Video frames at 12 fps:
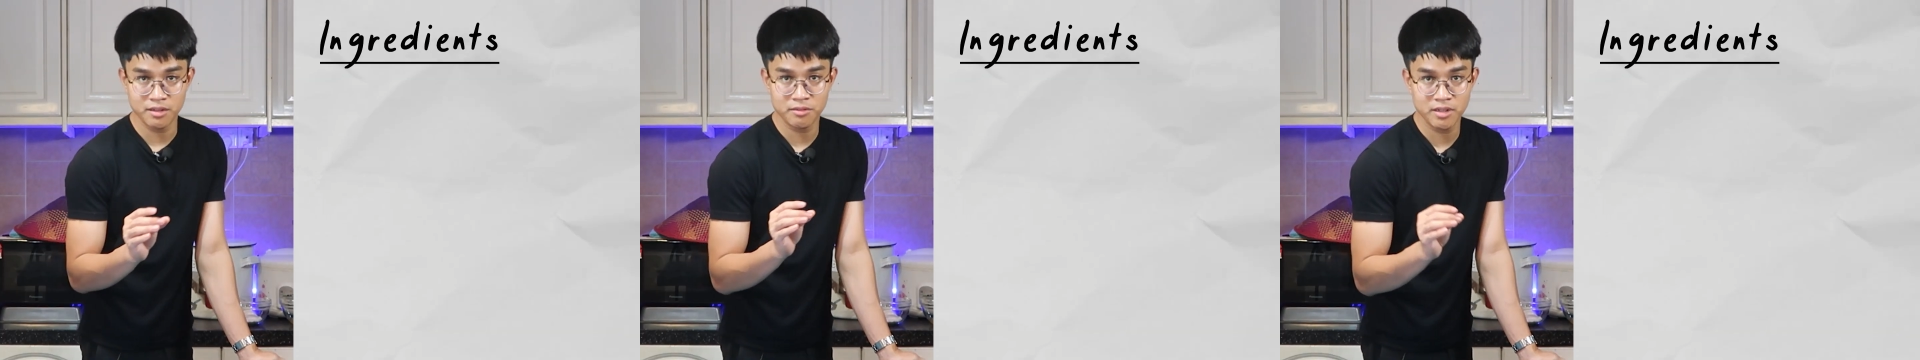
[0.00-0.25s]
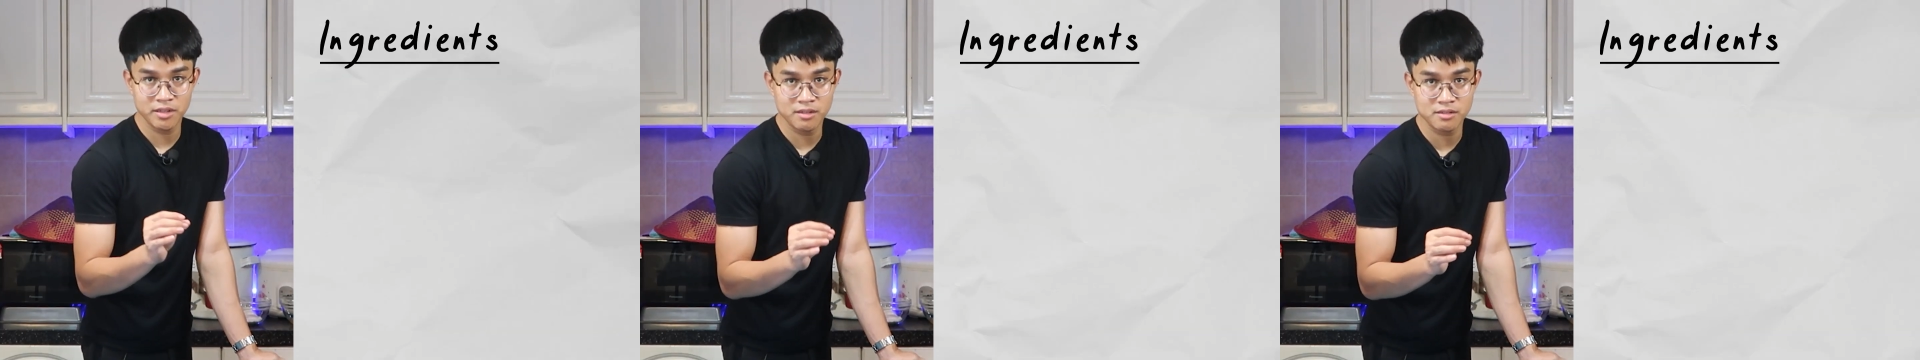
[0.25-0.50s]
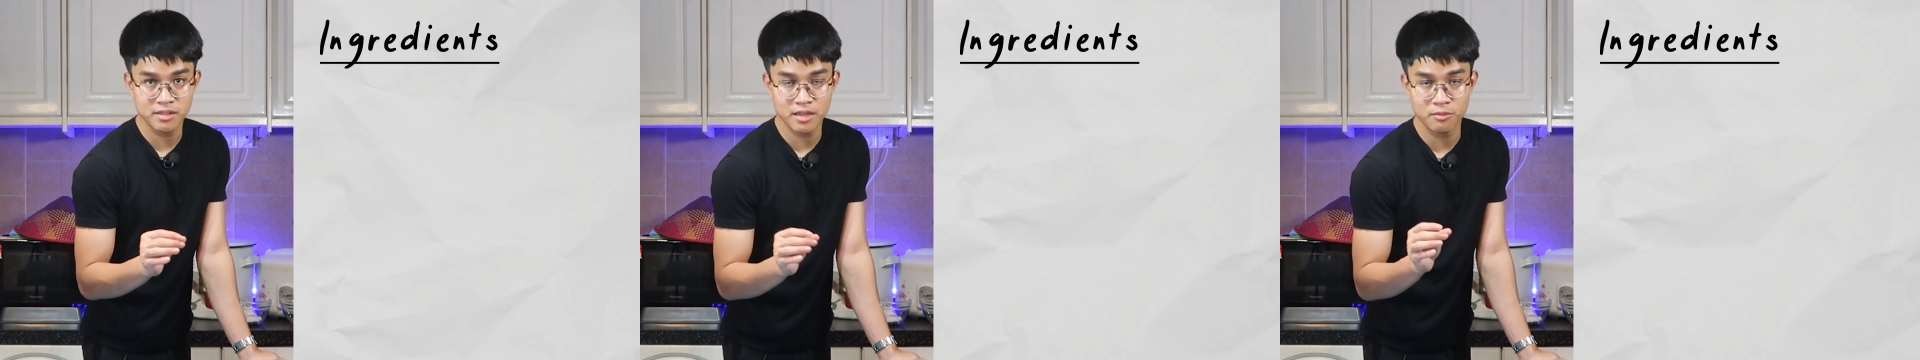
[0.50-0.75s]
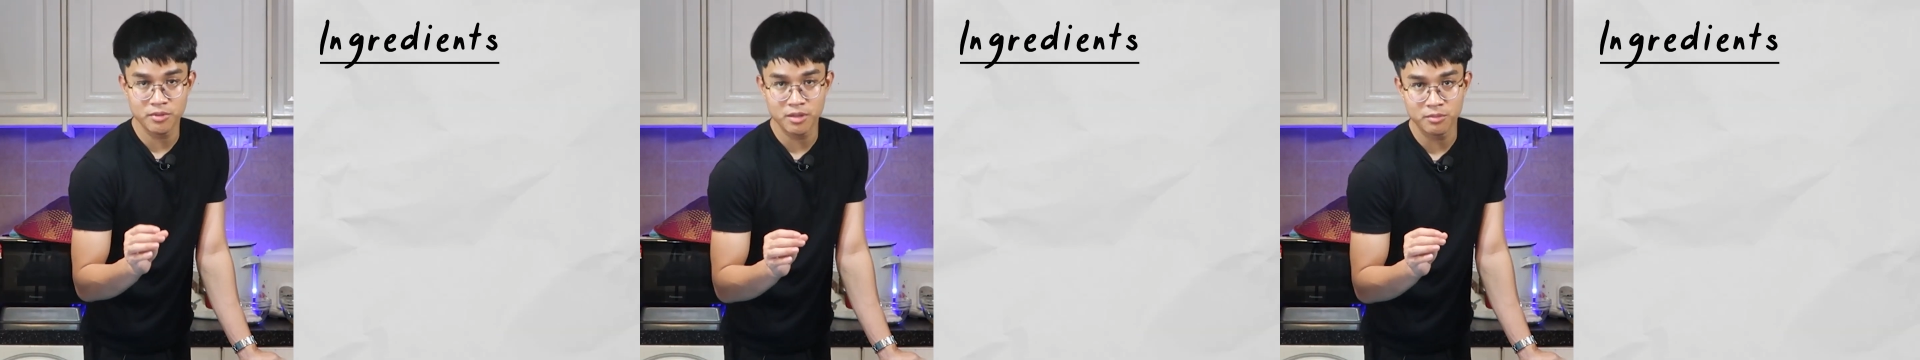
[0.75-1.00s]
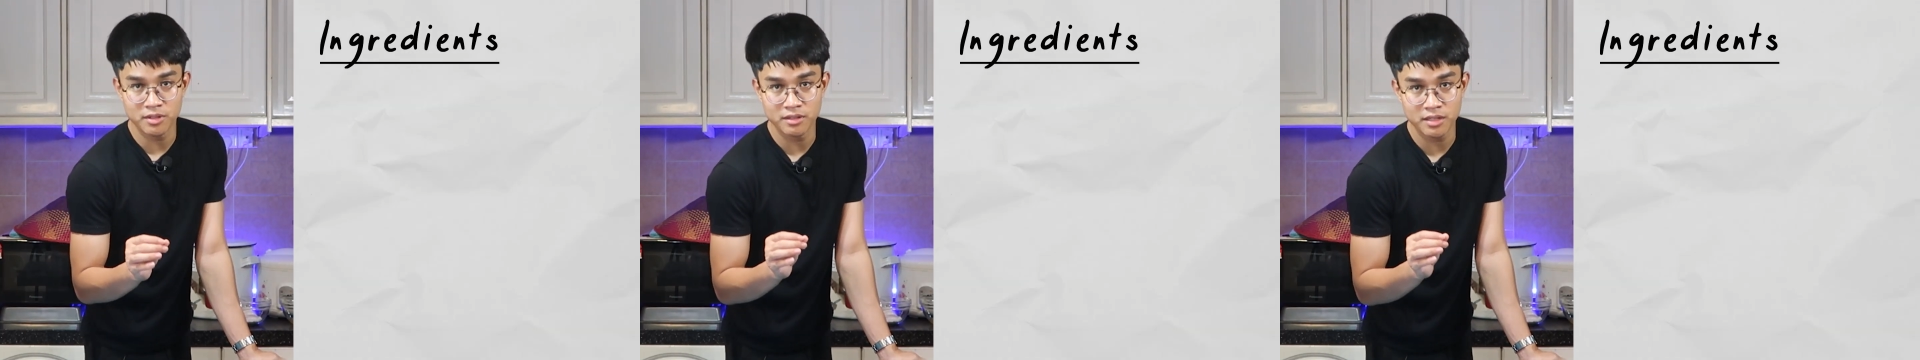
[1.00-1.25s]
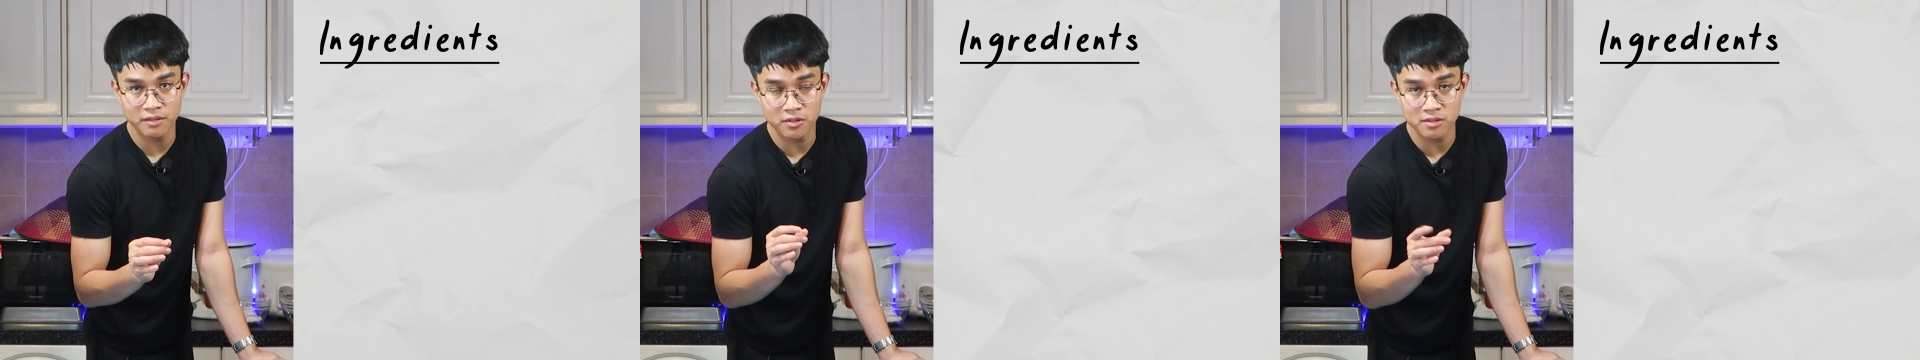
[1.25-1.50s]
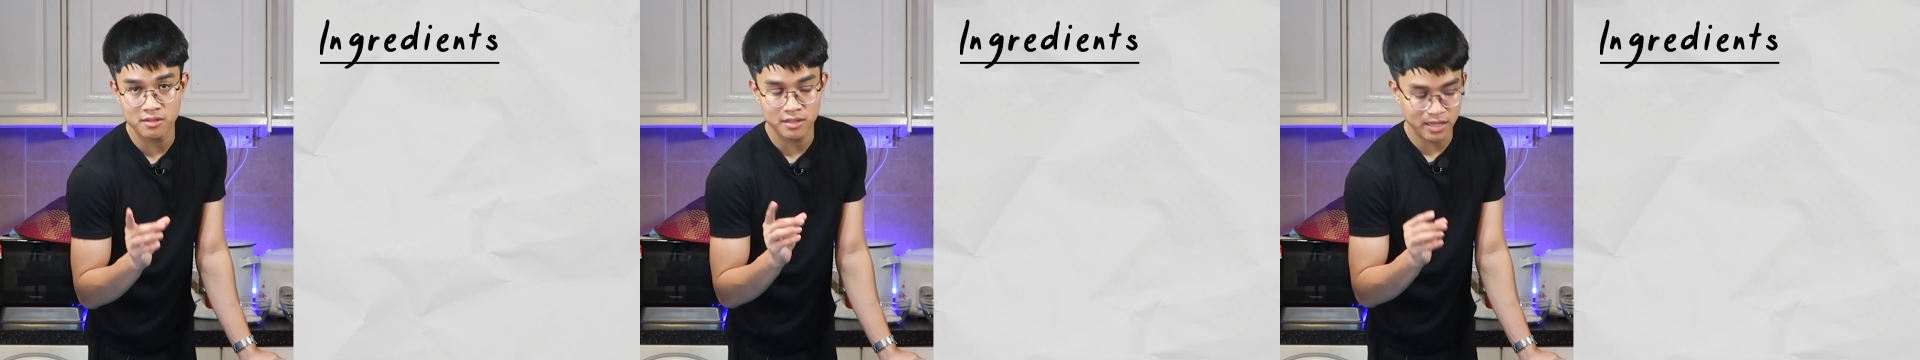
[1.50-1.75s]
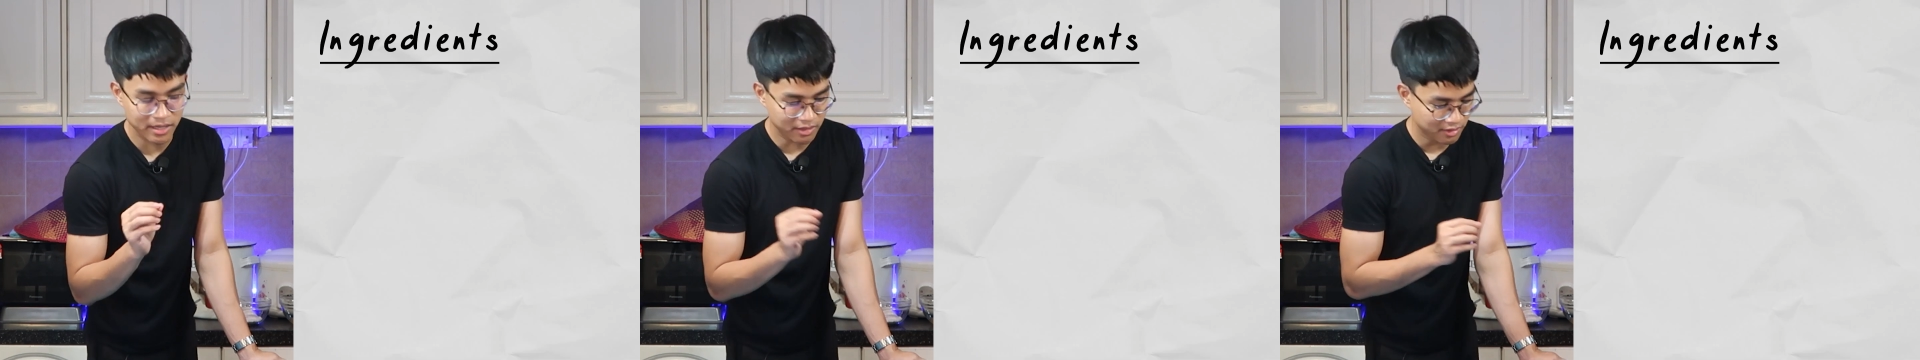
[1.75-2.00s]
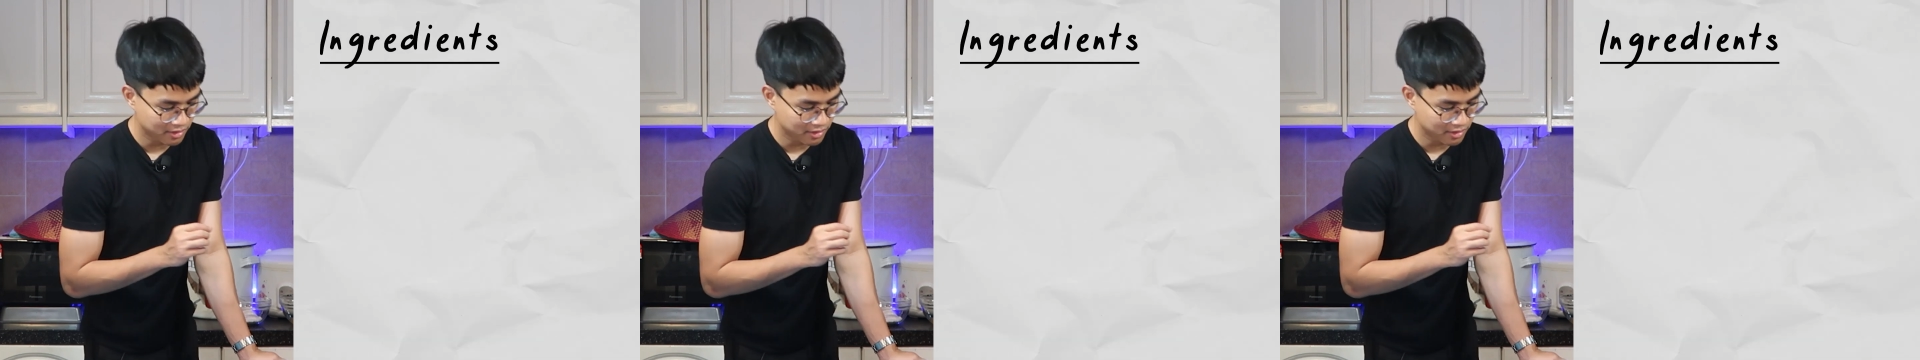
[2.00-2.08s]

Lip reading: ingredients that we will need for today.